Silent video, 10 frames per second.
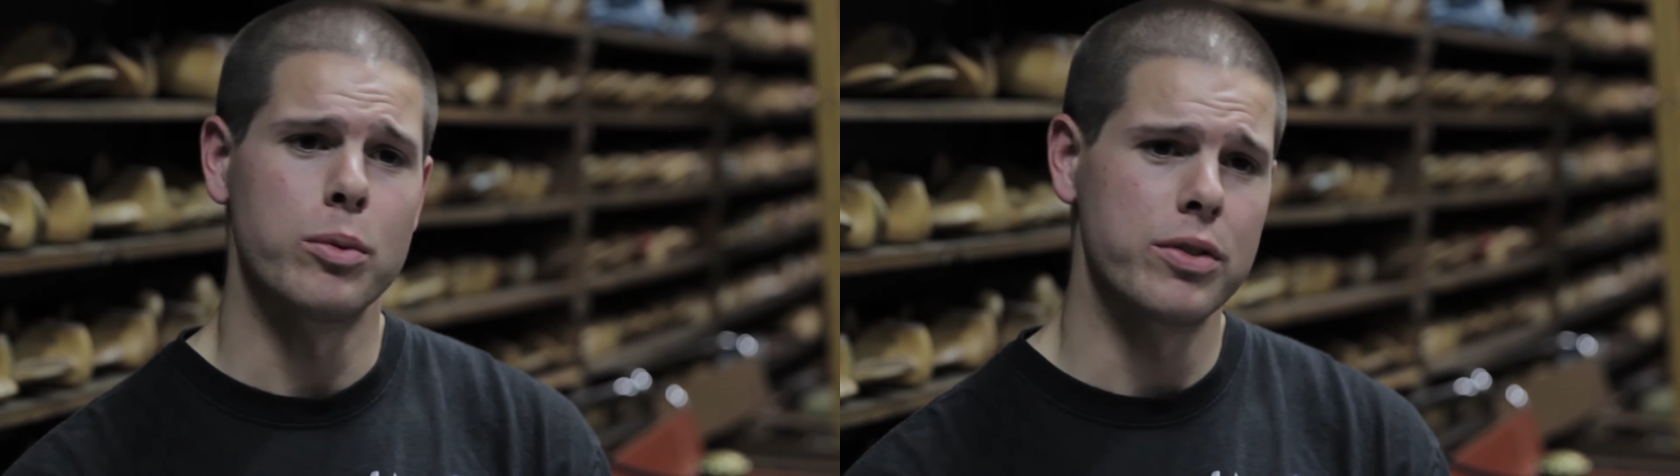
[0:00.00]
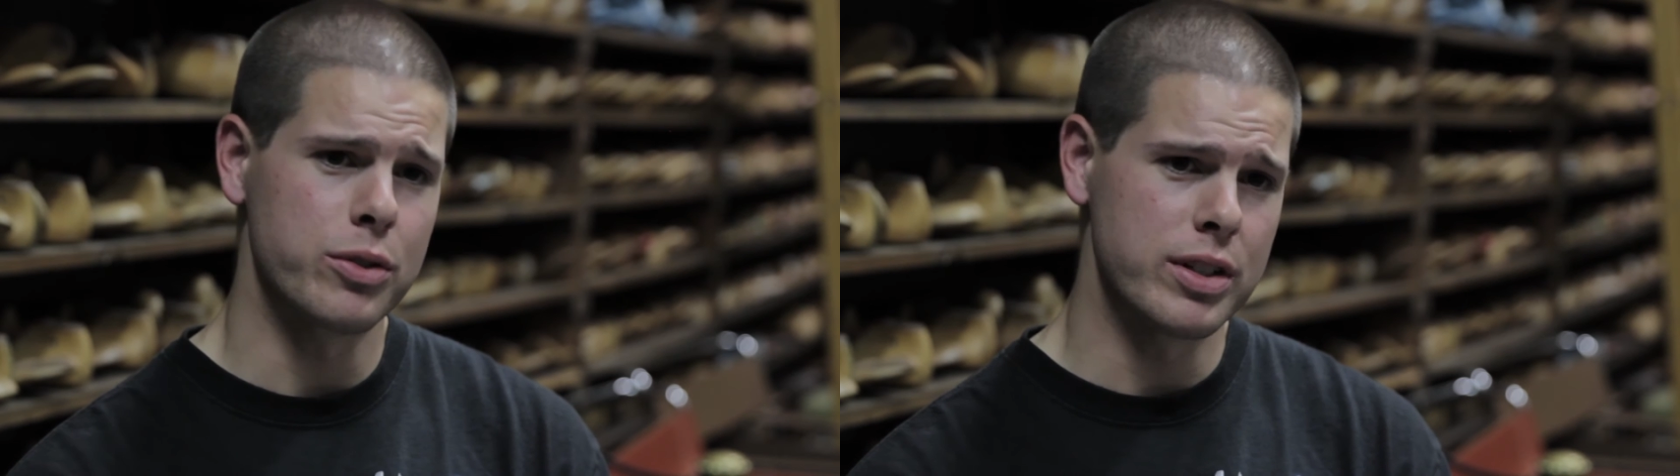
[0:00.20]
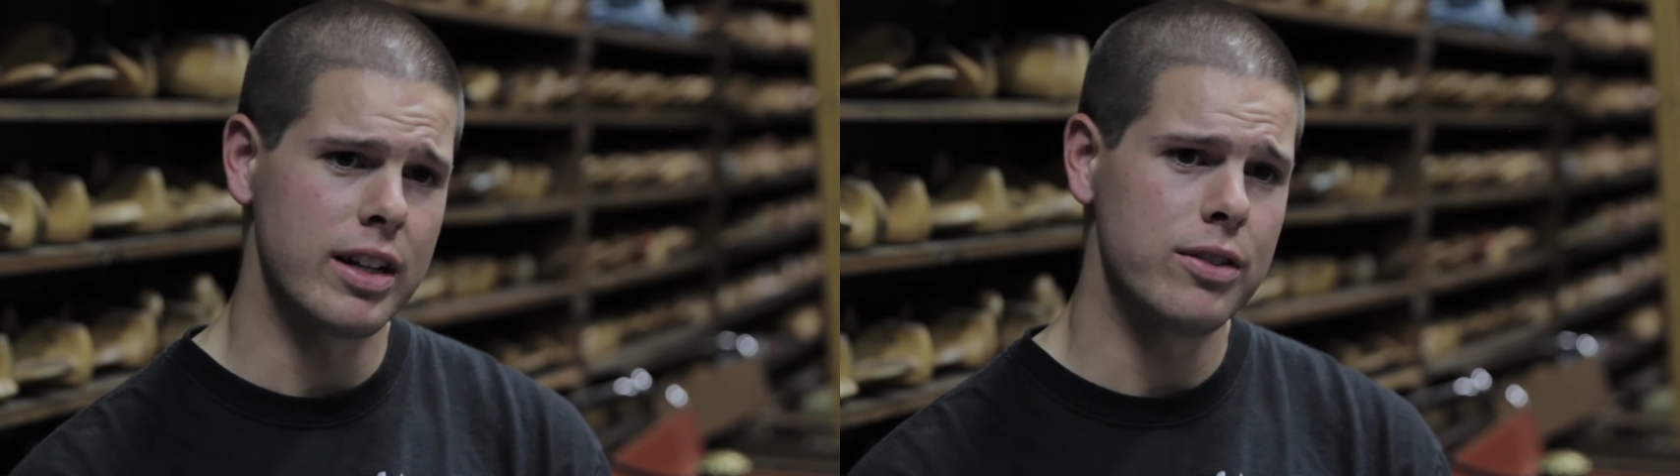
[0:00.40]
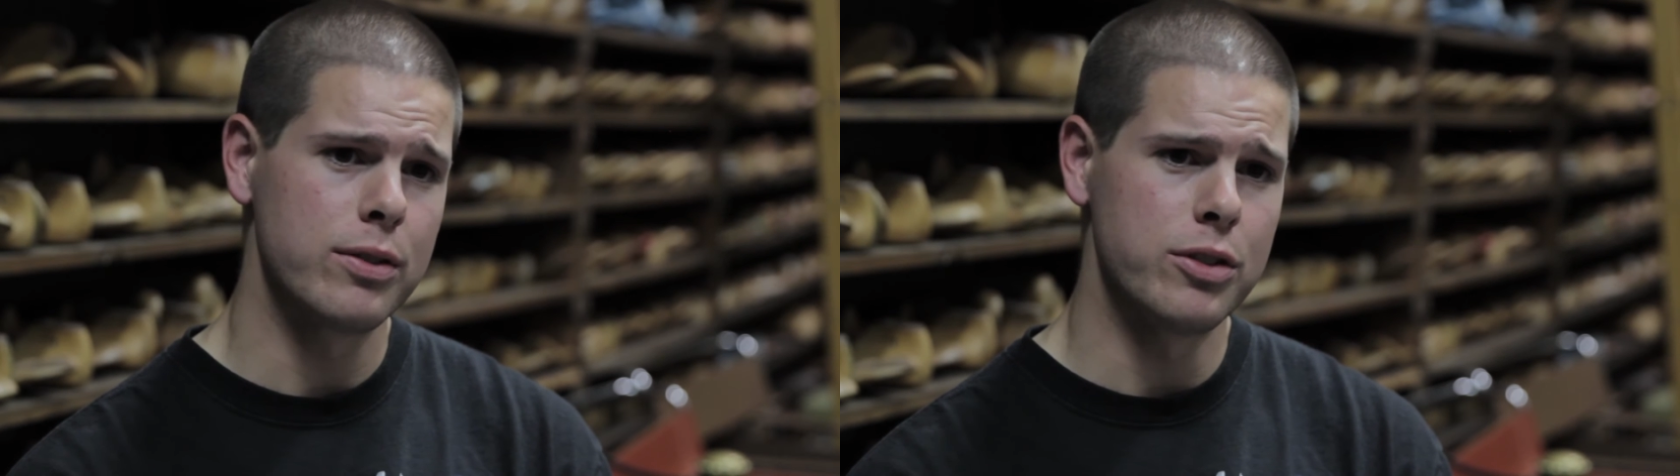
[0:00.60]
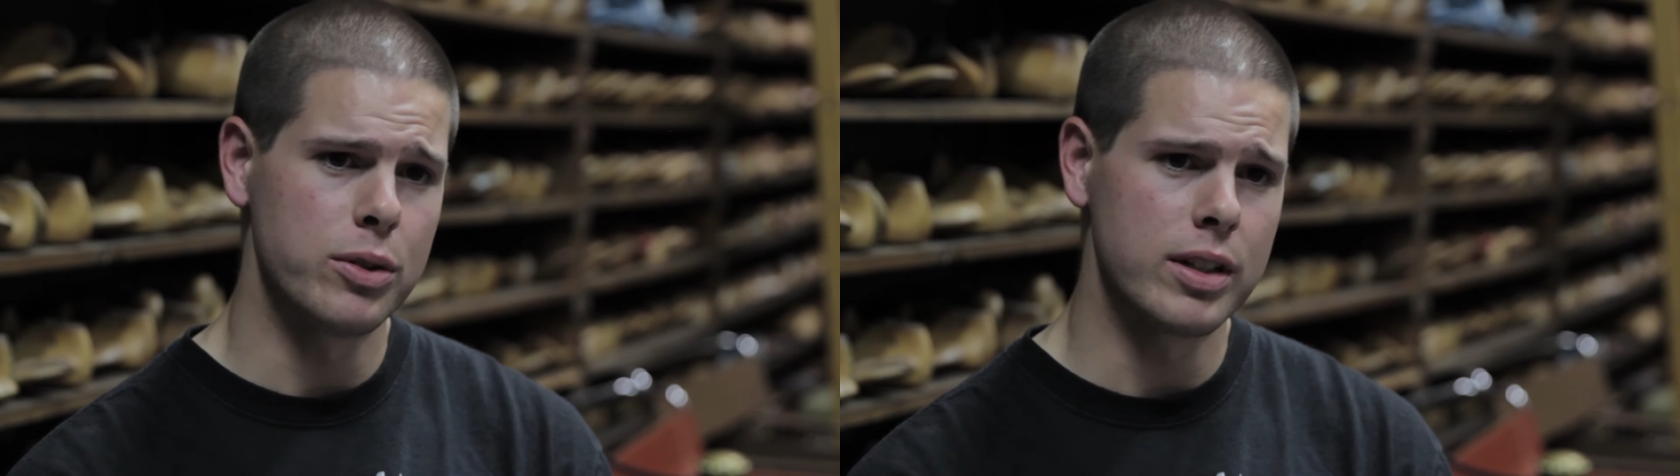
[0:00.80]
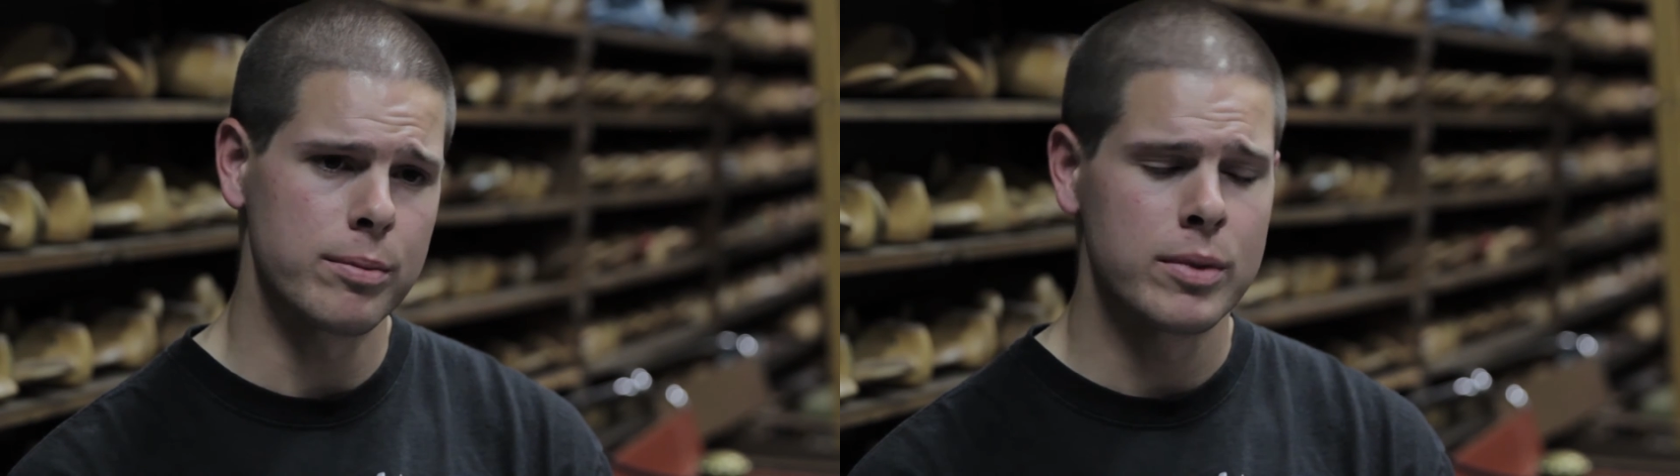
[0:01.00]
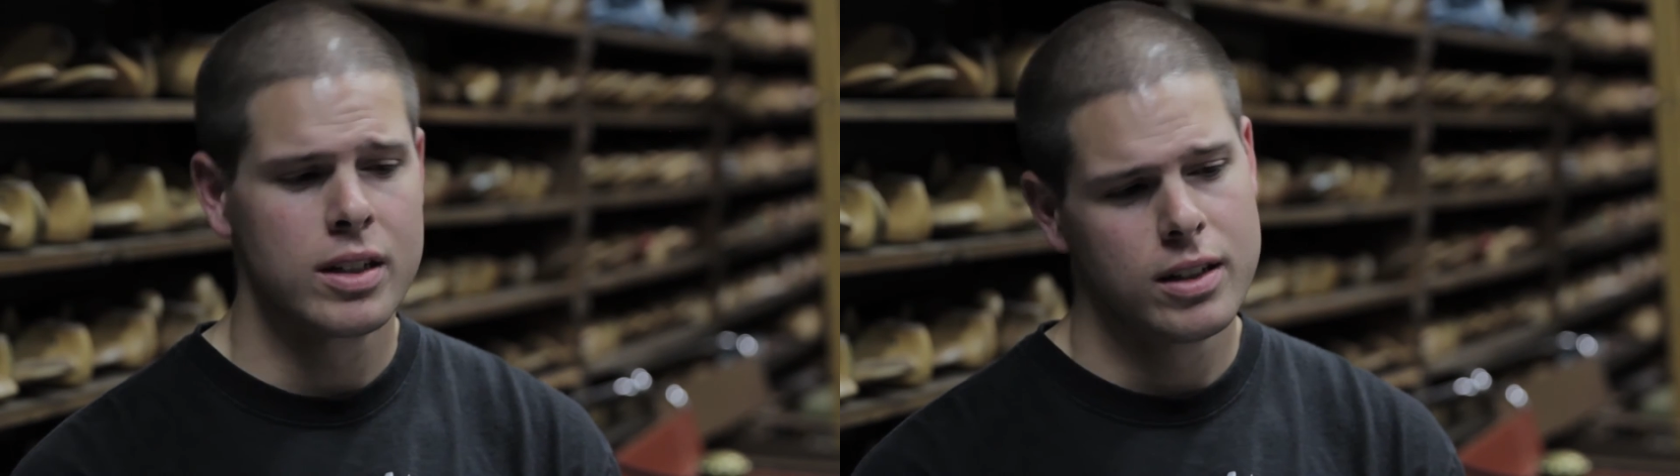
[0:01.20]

film was 3 days of shooting.